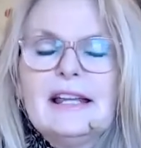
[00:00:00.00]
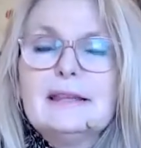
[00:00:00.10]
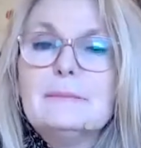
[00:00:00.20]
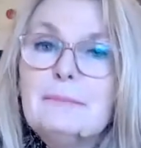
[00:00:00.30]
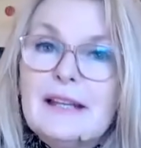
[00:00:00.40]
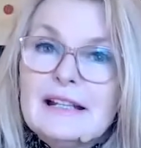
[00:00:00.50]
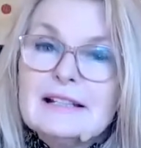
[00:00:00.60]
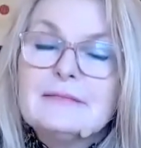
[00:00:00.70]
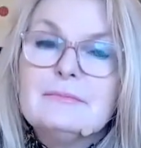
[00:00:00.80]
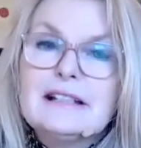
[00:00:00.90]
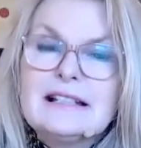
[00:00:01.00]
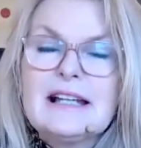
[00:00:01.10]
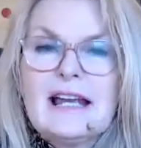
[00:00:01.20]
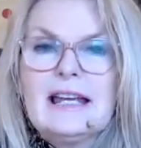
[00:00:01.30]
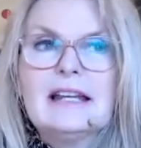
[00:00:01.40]
the biggest
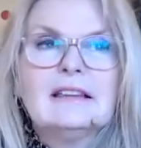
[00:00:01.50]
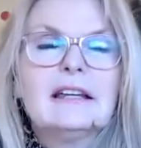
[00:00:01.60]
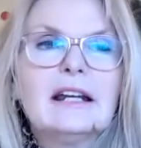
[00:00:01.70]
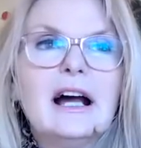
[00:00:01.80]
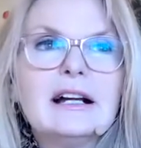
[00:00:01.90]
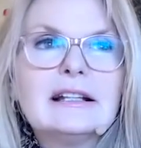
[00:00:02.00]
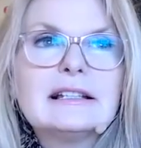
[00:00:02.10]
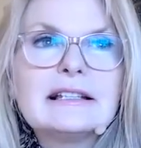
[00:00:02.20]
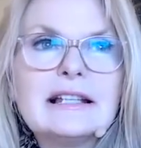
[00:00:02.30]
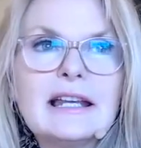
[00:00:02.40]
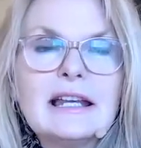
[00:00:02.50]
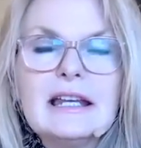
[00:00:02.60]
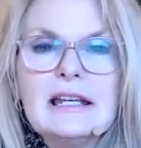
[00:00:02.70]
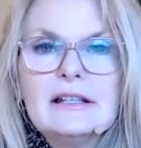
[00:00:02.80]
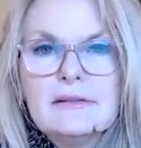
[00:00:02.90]
mistake that I
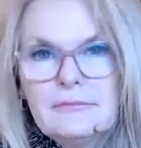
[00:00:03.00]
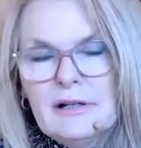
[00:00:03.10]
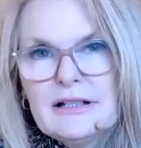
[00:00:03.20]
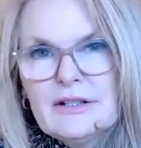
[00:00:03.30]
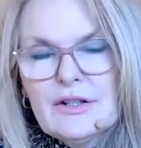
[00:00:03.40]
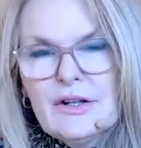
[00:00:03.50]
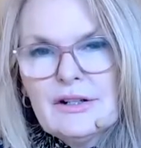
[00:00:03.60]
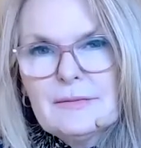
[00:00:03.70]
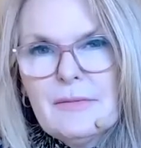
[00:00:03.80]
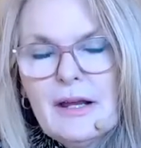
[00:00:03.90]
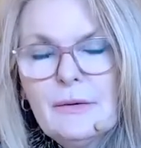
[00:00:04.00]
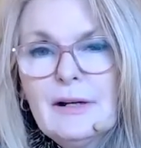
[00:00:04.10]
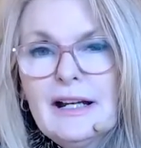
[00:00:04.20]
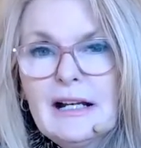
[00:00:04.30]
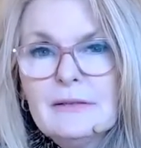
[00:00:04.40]
see business owners make
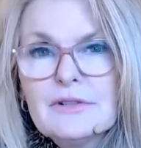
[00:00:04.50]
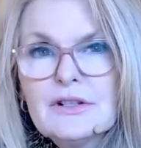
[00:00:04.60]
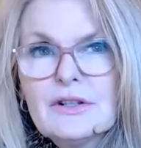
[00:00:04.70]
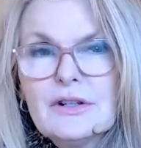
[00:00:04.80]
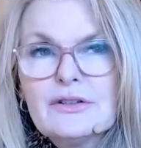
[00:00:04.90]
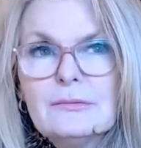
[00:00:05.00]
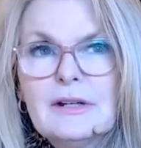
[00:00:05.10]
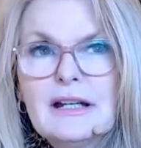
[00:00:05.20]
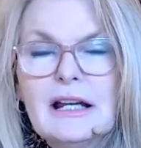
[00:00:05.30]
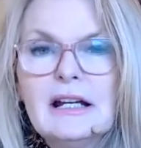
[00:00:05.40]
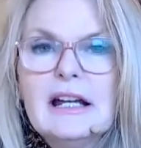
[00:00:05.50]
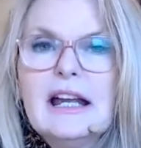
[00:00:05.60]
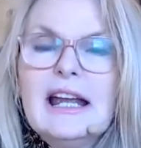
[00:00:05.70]
when it comes to social media